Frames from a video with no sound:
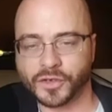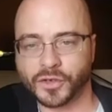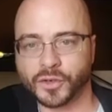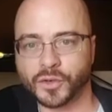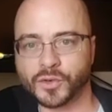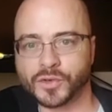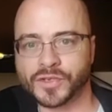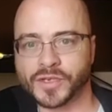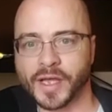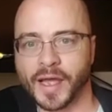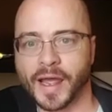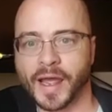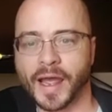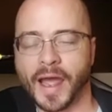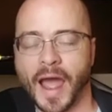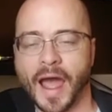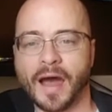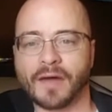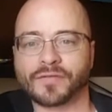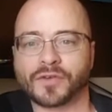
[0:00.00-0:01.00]

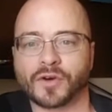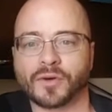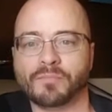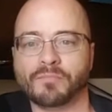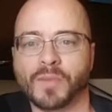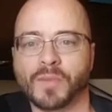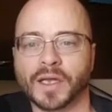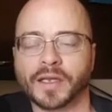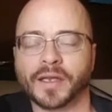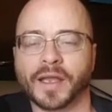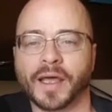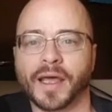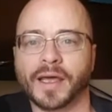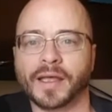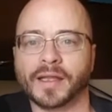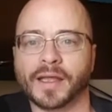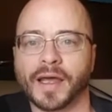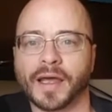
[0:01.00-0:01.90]
Tuesday after Monday,